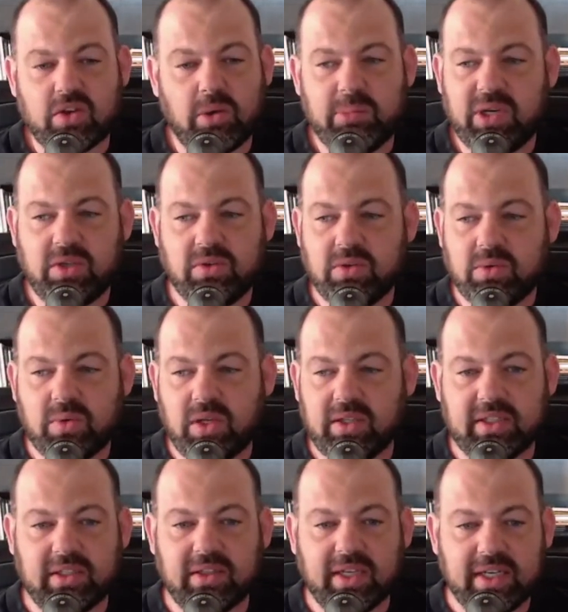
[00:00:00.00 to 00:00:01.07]
they had so
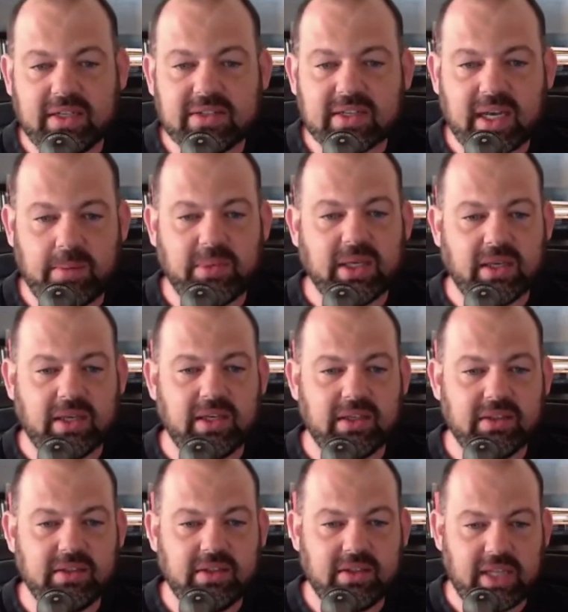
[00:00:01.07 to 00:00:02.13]
many good quality leads
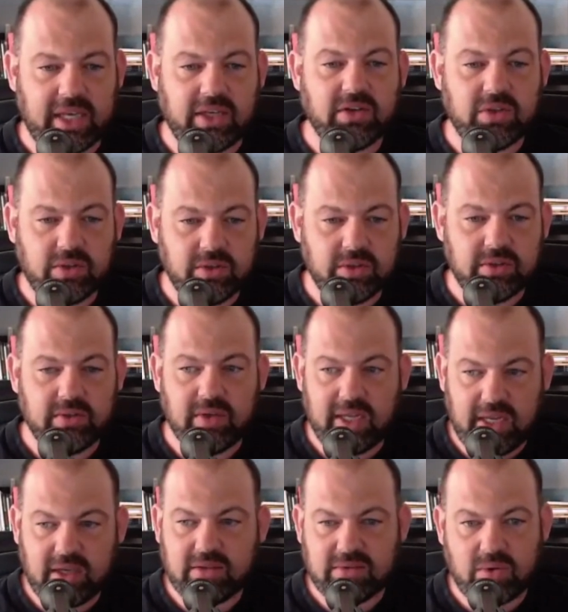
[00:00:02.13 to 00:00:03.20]
coming in, they
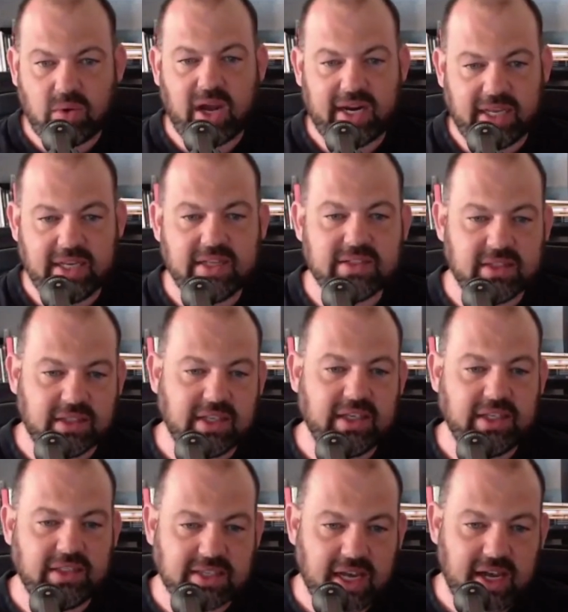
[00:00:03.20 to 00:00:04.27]
could quite
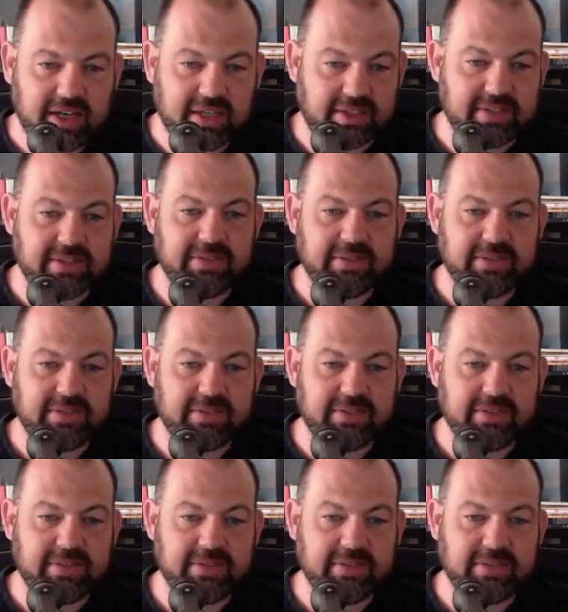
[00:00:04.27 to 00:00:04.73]
easily hit